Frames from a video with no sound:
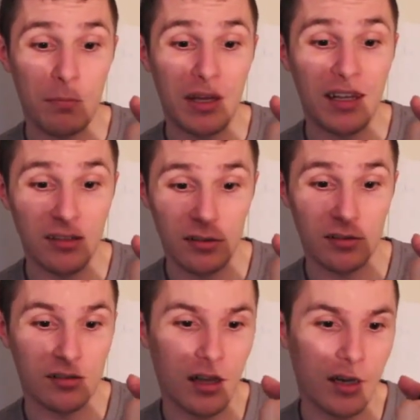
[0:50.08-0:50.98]

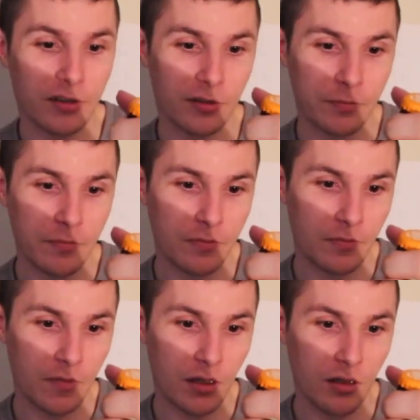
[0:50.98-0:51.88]
Pills Lager.
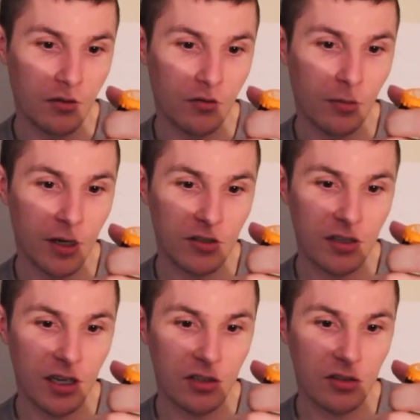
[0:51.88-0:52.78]
From our
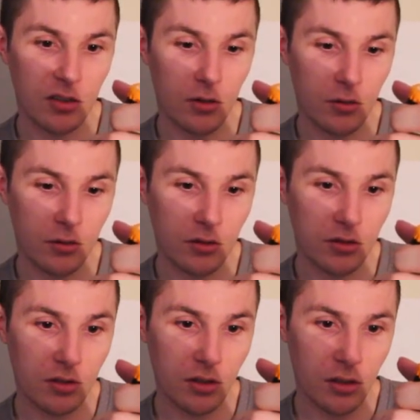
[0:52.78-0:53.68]
stash to
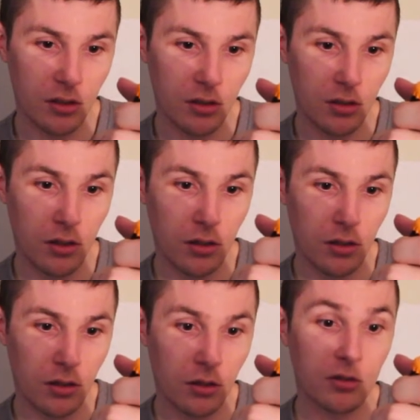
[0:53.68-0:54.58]
yours,
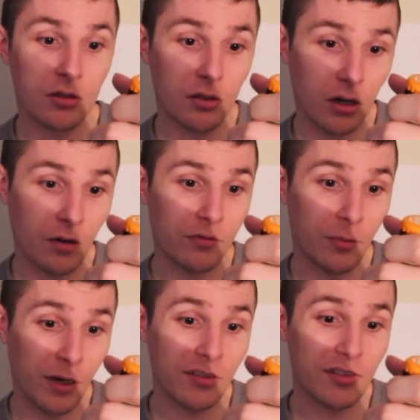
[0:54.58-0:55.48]
or
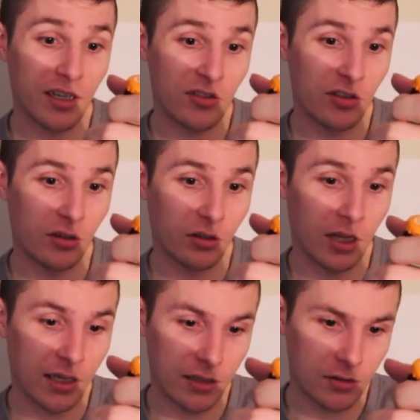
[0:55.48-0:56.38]
from our stash to your
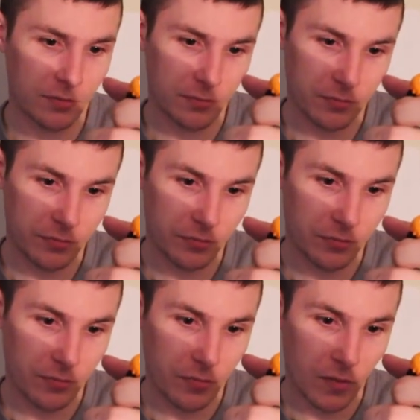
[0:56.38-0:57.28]
glass.
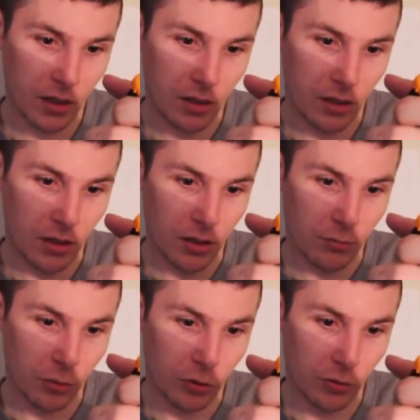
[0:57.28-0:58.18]

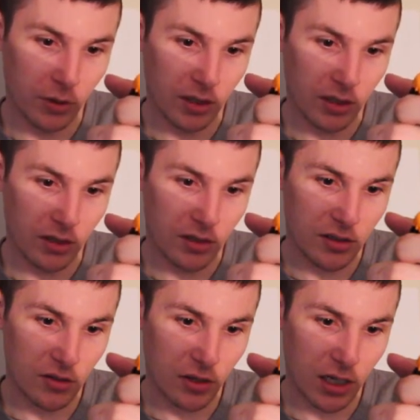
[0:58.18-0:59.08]
Brewed with
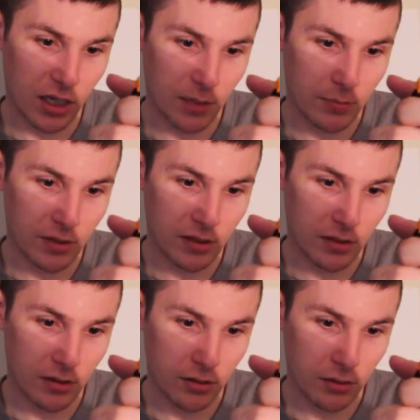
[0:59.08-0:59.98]
Citra
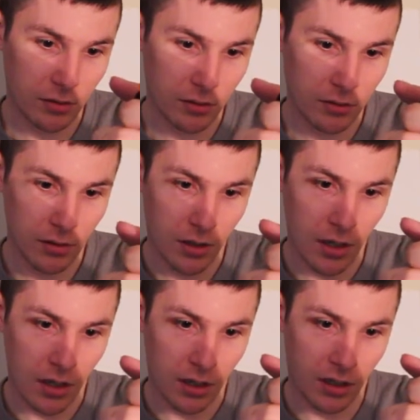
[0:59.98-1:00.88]
hops
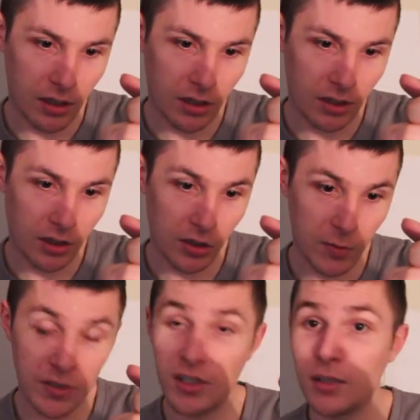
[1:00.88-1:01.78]
and
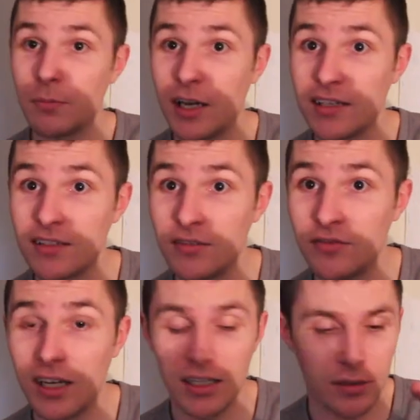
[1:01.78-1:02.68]
100% positive
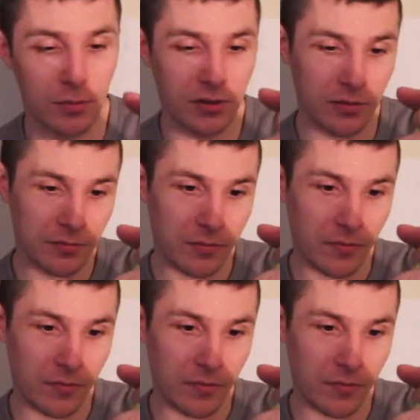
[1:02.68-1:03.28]
vibes.